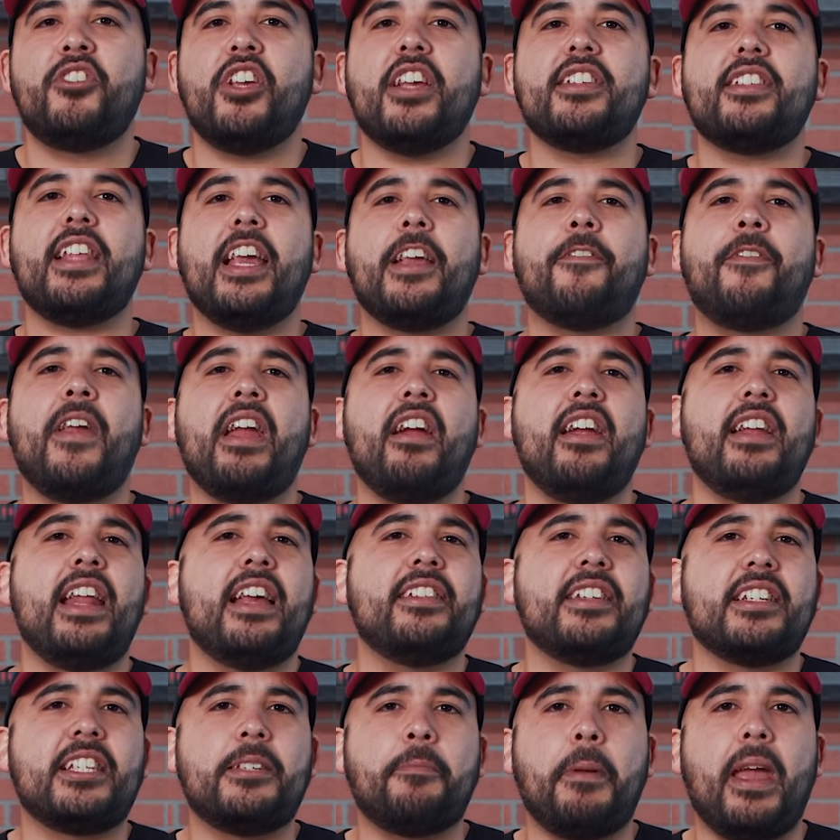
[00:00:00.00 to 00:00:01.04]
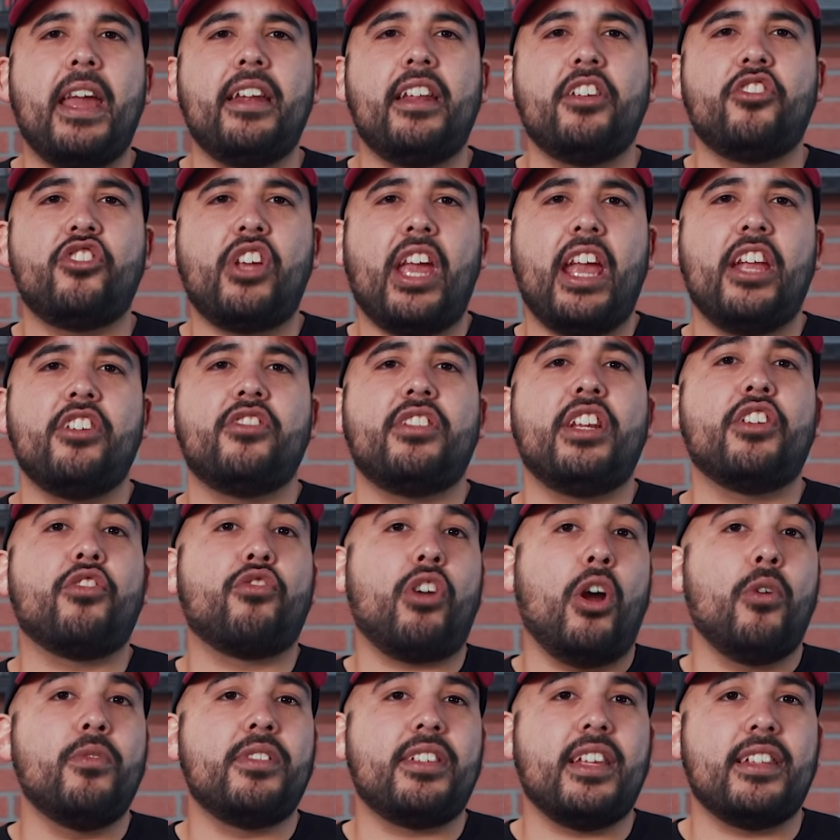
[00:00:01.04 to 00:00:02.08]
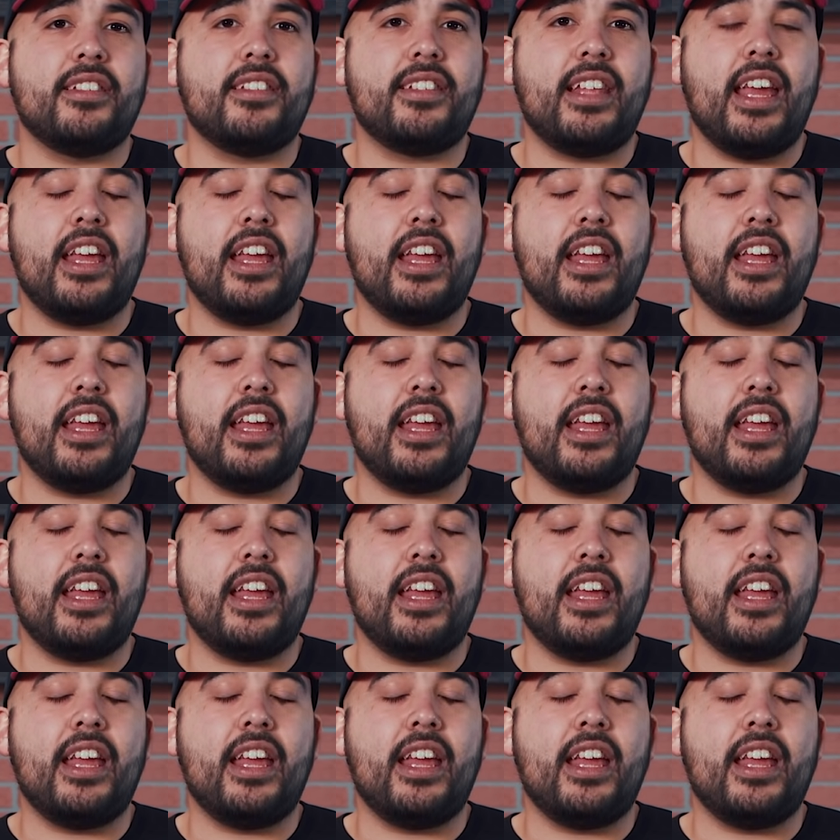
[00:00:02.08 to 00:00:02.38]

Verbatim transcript: But just like Variant has expanded, changed, and grown since